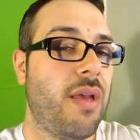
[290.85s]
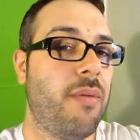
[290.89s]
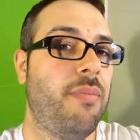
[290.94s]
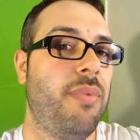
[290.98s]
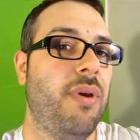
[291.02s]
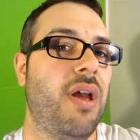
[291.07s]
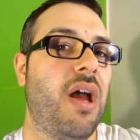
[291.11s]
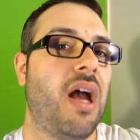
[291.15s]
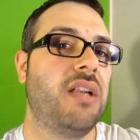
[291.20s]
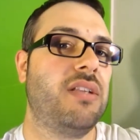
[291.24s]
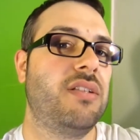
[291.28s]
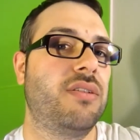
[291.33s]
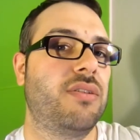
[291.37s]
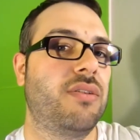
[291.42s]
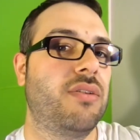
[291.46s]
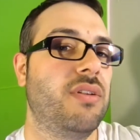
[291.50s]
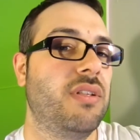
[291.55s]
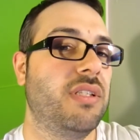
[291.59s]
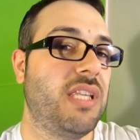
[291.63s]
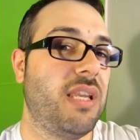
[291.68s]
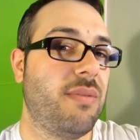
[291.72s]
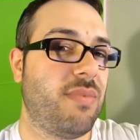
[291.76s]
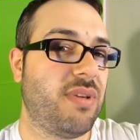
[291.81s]
but I just
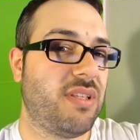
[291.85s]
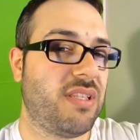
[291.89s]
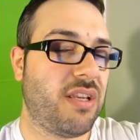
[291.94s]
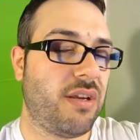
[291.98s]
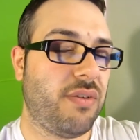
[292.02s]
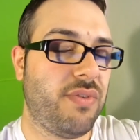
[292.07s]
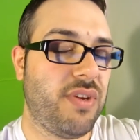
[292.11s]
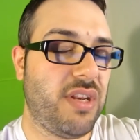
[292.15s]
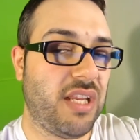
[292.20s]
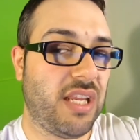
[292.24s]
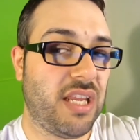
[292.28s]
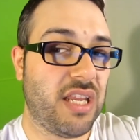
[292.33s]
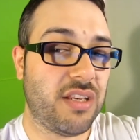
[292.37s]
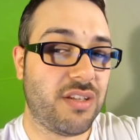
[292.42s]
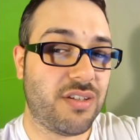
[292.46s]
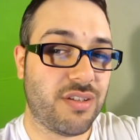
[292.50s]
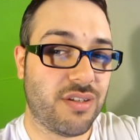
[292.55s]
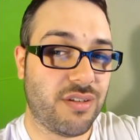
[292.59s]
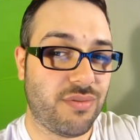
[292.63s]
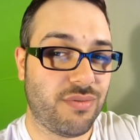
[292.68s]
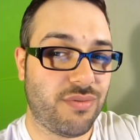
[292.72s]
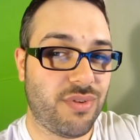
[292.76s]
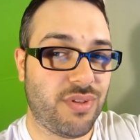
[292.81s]
couldn't see myself in a
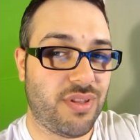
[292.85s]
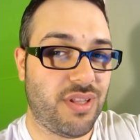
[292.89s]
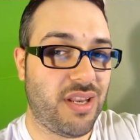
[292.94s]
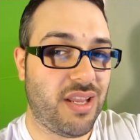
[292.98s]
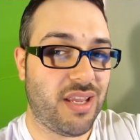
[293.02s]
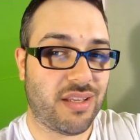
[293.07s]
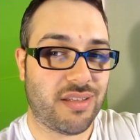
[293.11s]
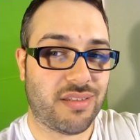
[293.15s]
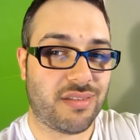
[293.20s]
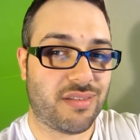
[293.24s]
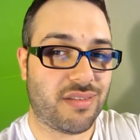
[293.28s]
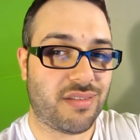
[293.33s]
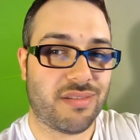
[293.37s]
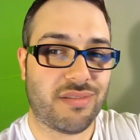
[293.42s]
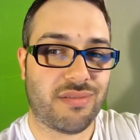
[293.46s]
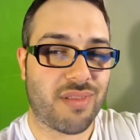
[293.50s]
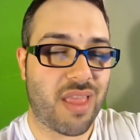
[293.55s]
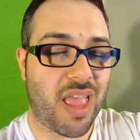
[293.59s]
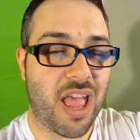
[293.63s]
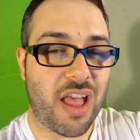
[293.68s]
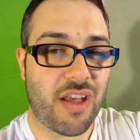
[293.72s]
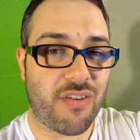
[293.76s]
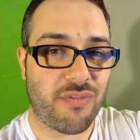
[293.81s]
kitchen for the next
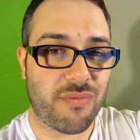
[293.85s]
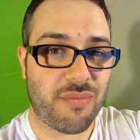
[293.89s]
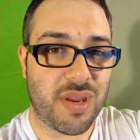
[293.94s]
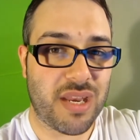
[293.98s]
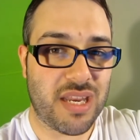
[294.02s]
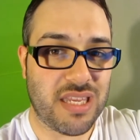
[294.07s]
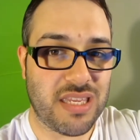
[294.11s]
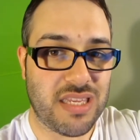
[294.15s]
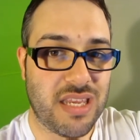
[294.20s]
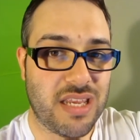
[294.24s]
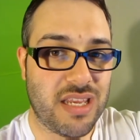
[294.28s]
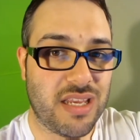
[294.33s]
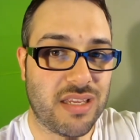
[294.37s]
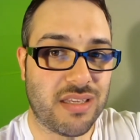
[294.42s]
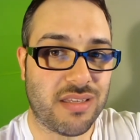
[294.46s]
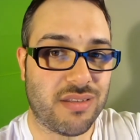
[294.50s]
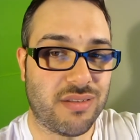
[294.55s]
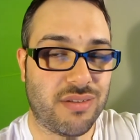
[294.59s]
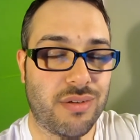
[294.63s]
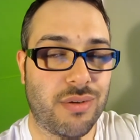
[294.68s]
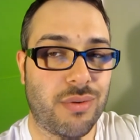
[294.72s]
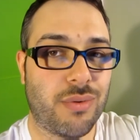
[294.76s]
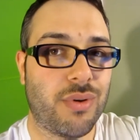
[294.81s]
however many years
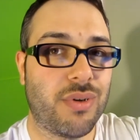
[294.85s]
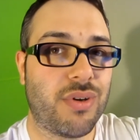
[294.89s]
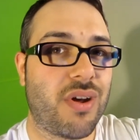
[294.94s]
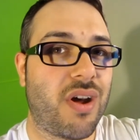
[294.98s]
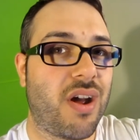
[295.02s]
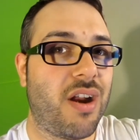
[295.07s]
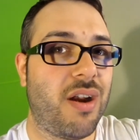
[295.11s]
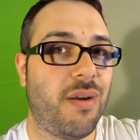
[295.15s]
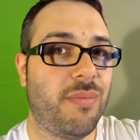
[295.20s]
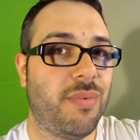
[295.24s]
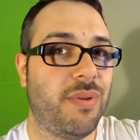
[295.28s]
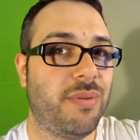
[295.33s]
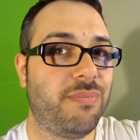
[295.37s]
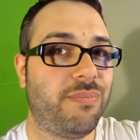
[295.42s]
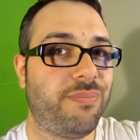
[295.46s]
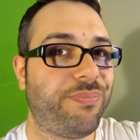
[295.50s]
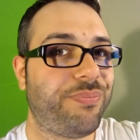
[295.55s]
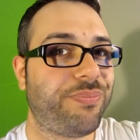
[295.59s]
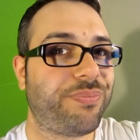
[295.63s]
until retirement.